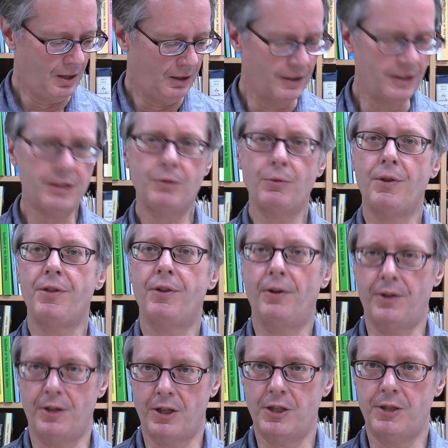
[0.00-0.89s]
Let's do a
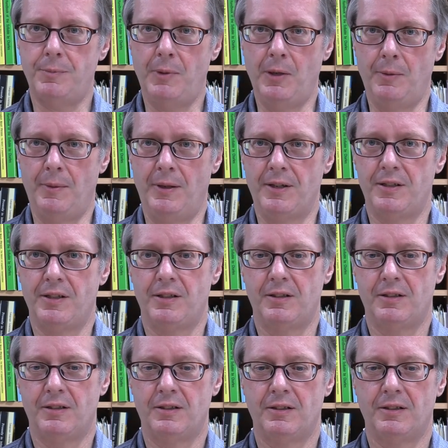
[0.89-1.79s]
thought experiment
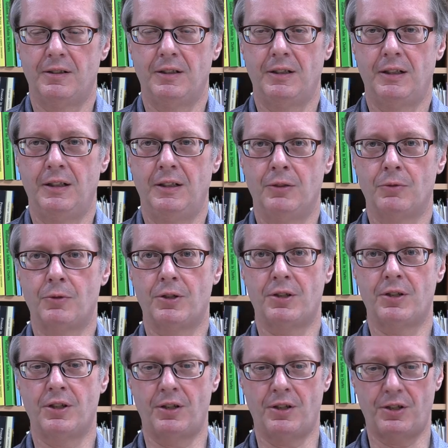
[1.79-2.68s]
in order
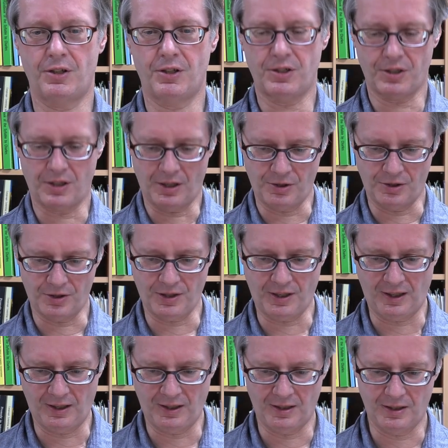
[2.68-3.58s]
to just
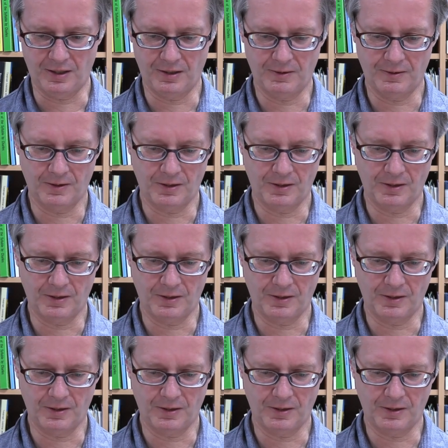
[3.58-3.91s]
understand